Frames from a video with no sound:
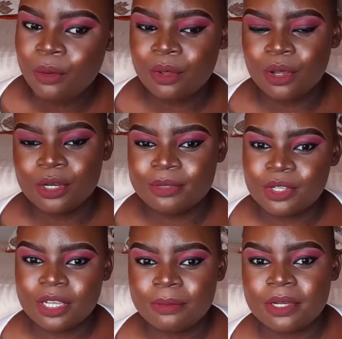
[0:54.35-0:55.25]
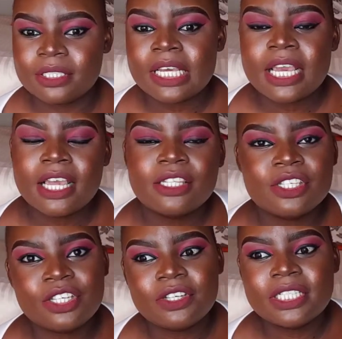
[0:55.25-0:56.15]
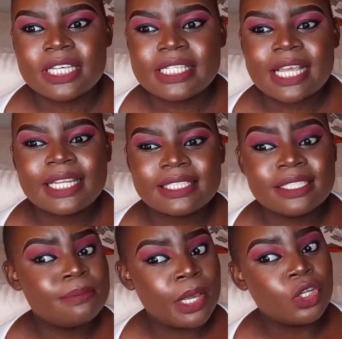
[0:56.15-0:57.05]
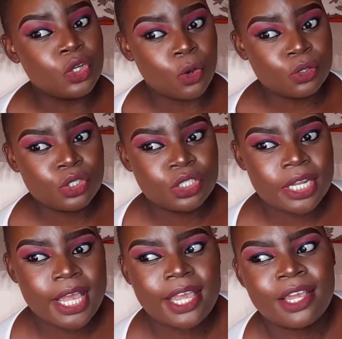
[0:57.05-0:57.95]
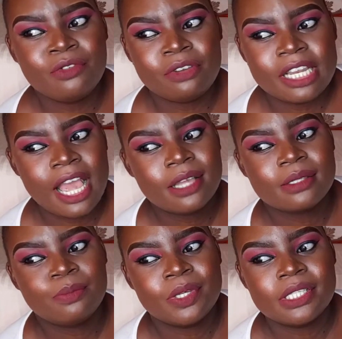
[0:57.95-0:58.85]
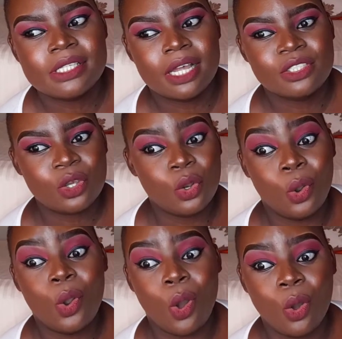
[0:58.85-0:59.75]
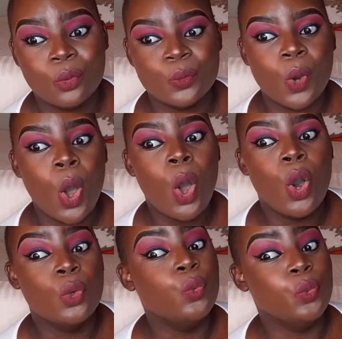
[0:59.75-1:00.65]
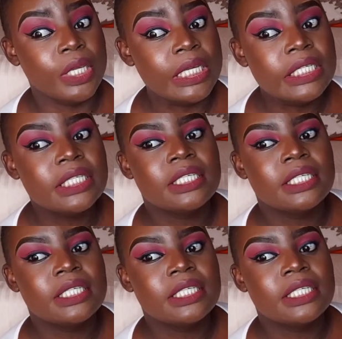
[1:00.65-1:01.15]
We're going to be talking about insecurities. I didn't make notes today. It really has been such a long week.